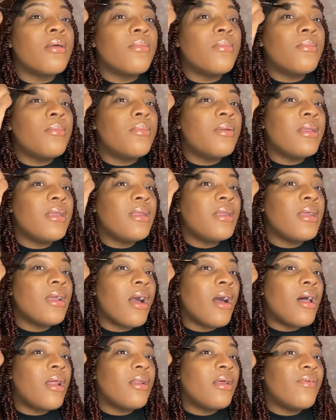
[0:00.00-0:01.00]
blend it
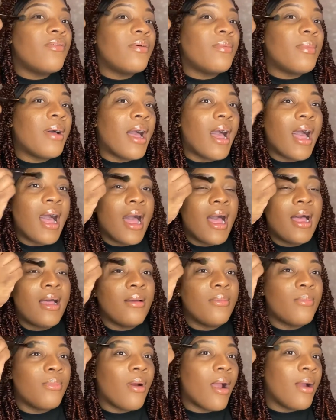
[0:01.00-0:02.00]
all over my eye,
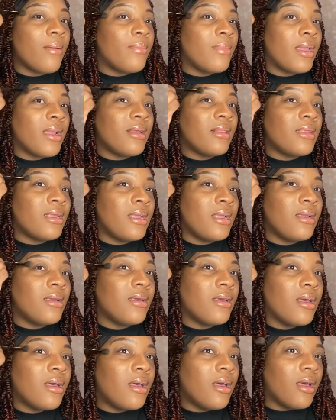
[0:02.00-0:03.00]
primarily
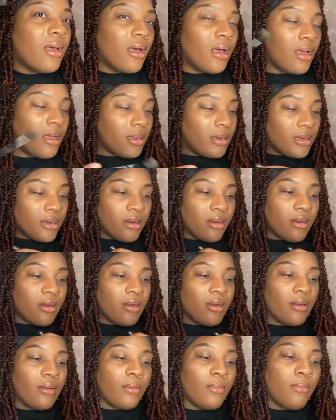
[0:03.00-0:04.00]
under
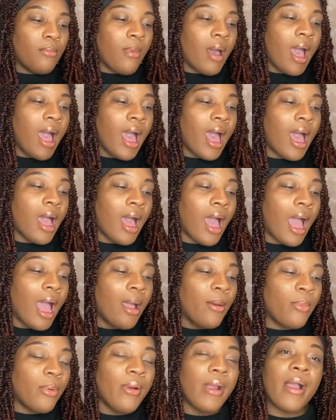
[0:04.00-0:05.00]
my
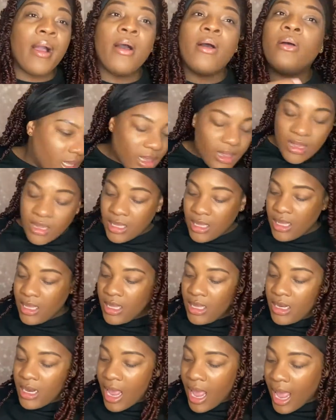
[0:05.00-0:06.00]
eyebrow.
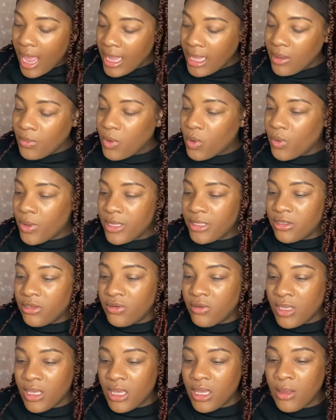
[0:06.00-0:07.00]
Then I am going to
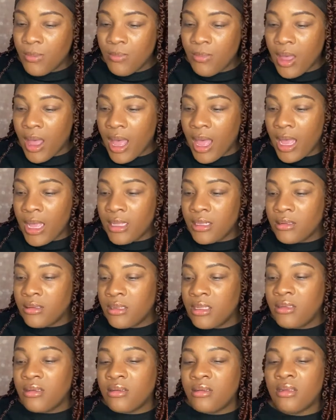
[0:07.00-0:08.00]
get
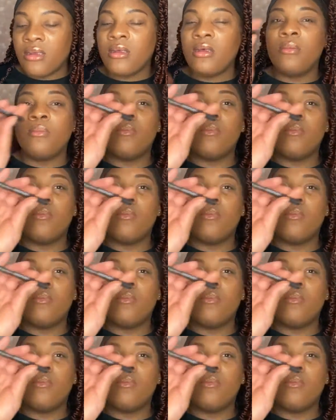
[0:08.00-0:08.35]
this is a